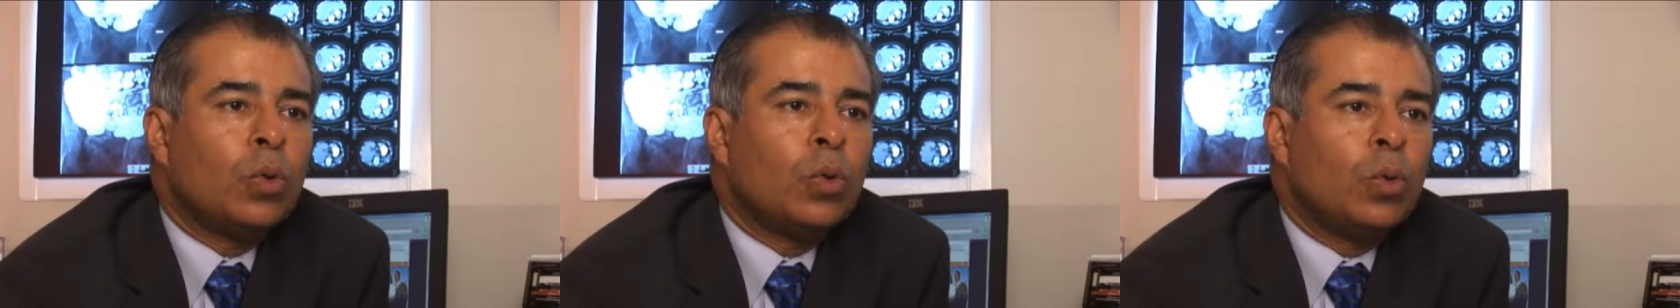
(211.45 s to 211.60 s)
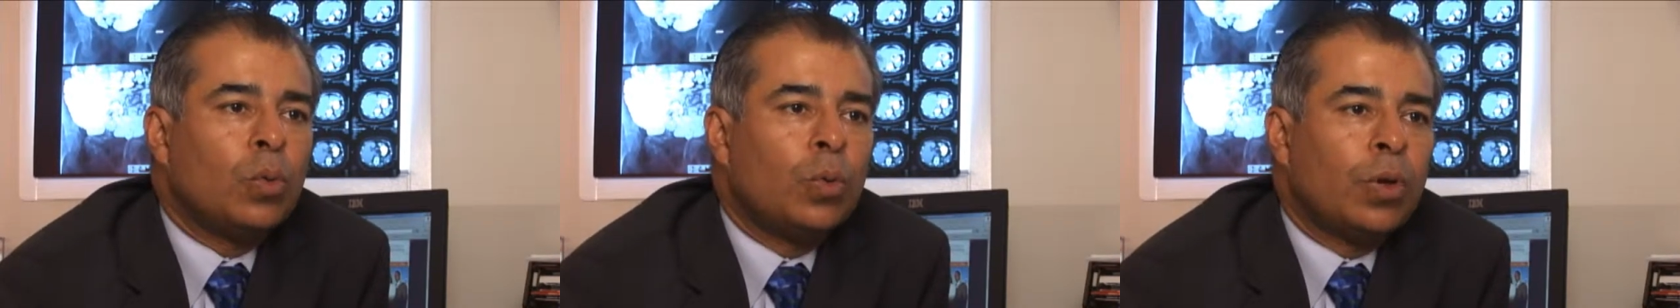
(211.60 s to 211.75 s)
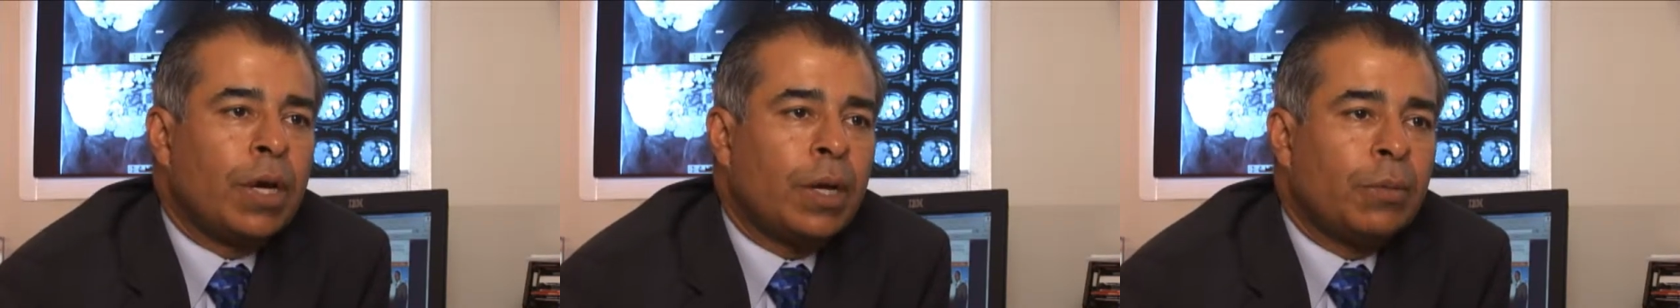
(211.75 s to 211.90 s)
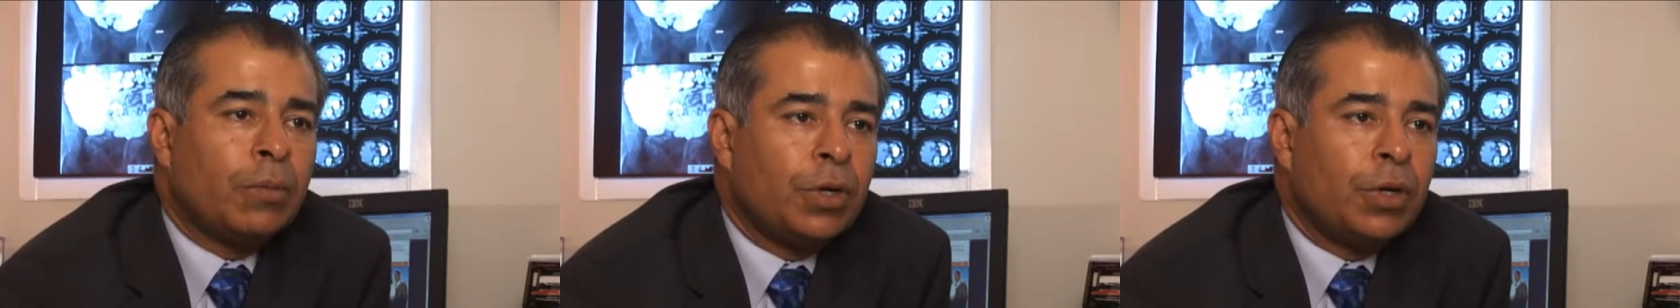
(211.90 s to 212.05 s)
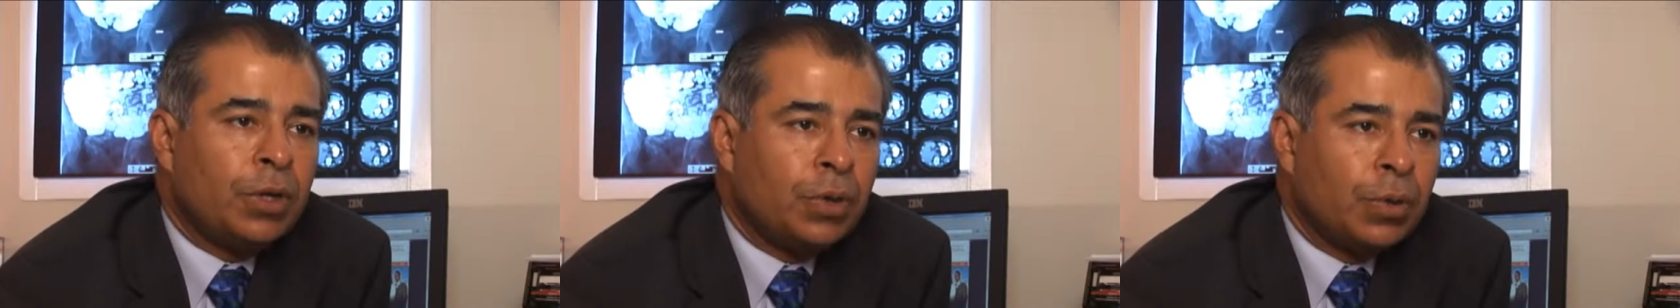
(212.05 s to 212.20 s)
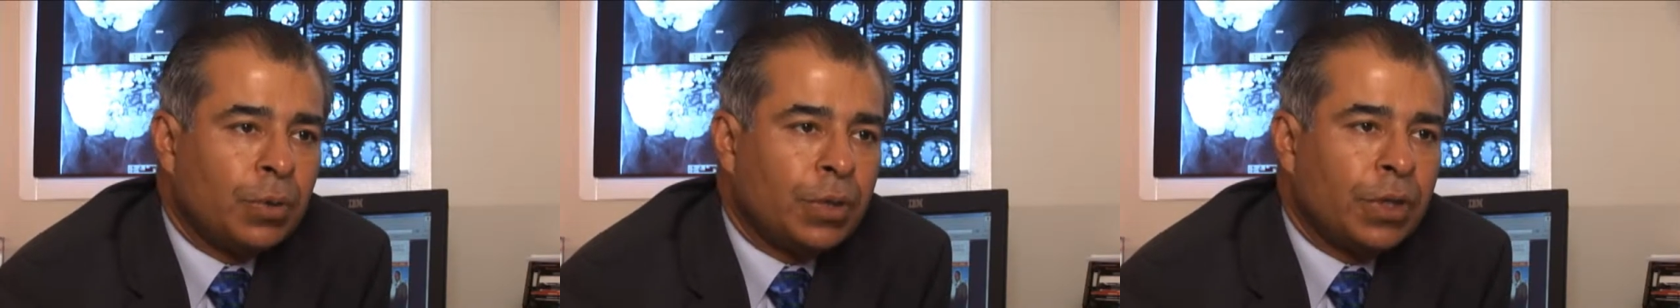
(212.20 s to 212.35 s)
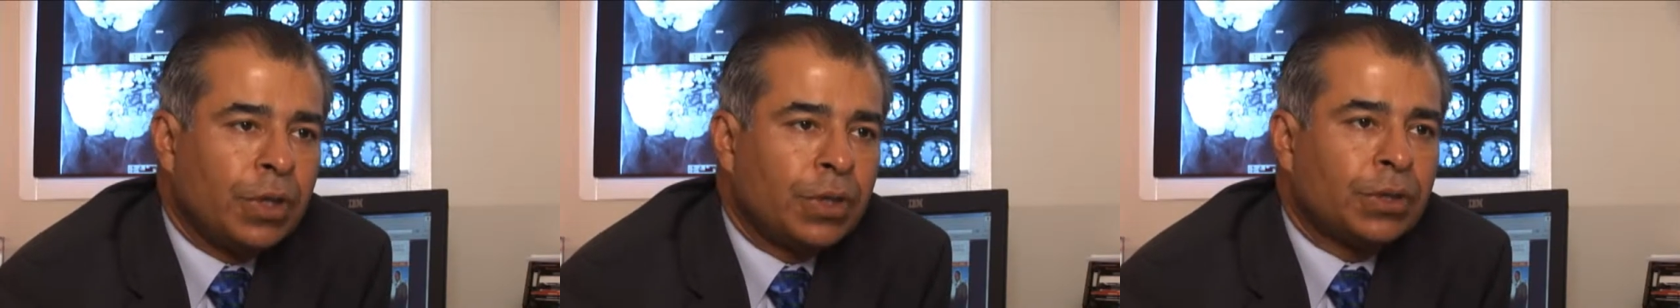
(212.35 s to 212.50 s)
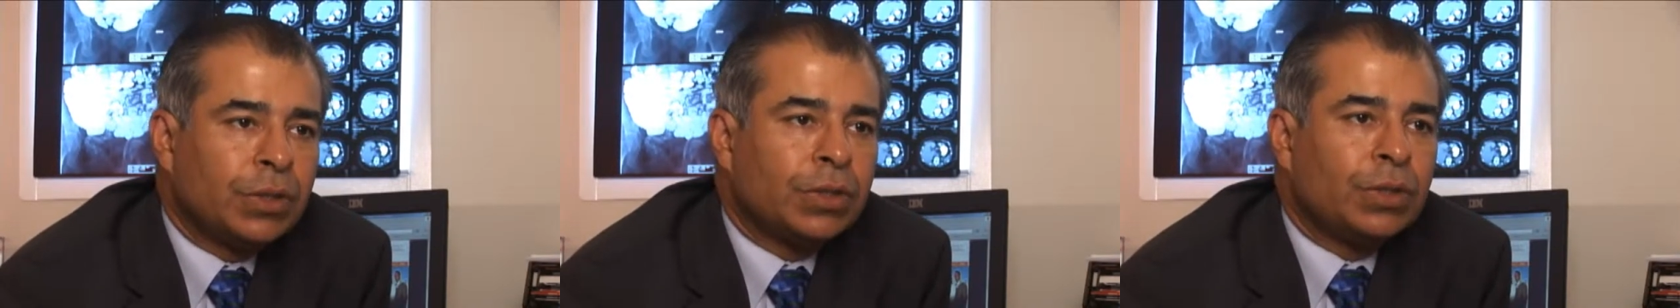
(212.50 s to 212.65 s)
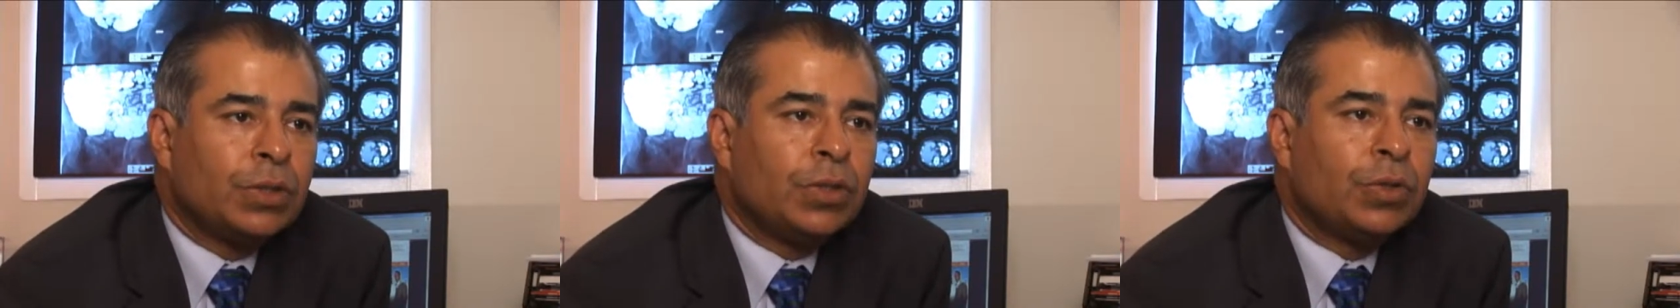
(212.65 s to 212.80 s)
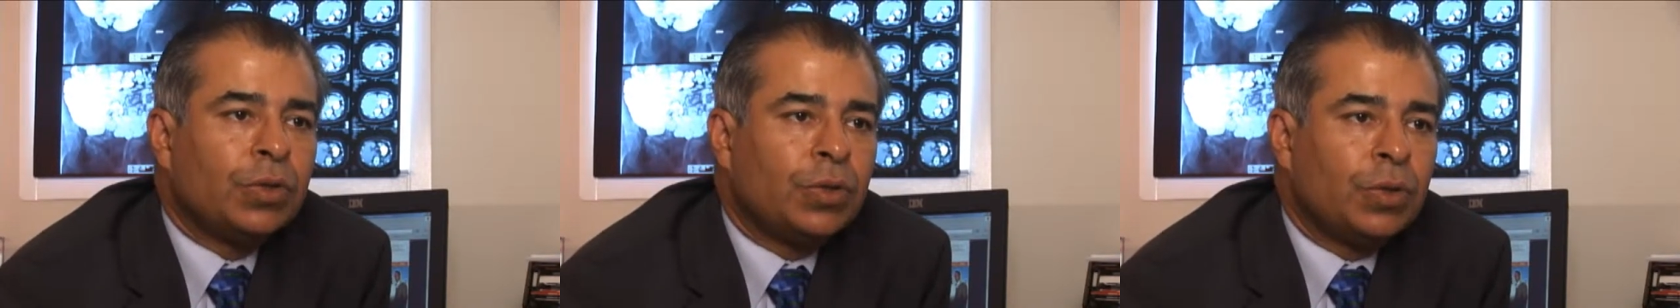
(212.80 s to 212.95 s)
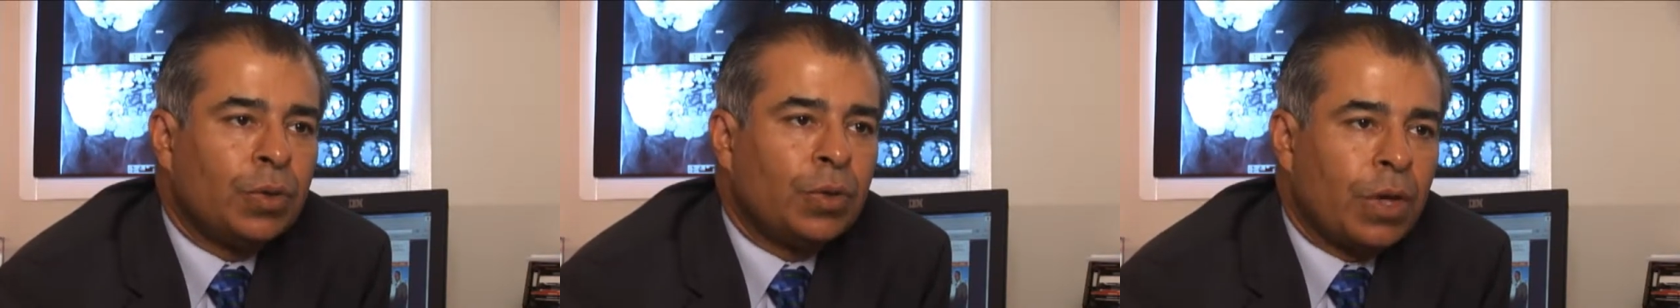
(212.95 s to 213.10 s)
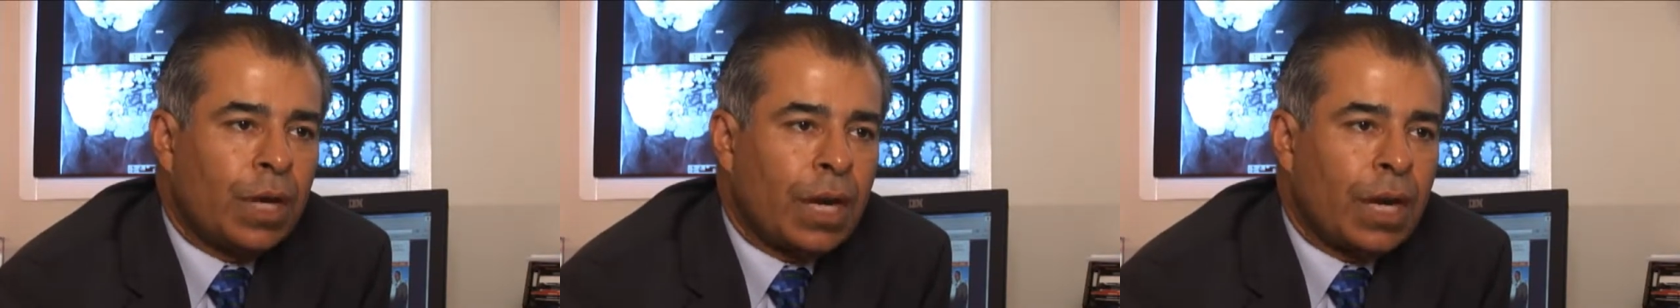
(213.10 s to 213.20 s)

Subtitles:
we're able to do this through